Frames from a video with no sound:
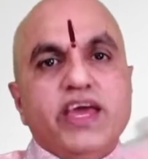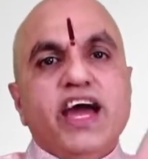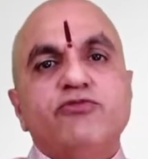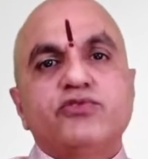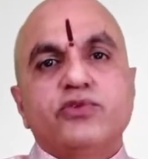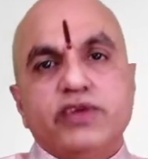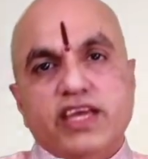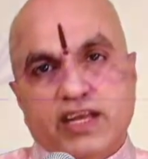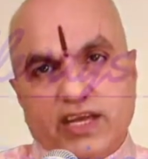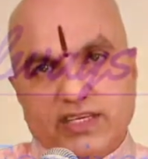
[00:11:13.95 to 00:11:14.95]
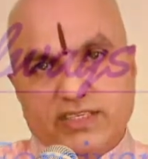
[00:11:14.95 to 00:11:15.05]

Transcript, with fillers: have to realize that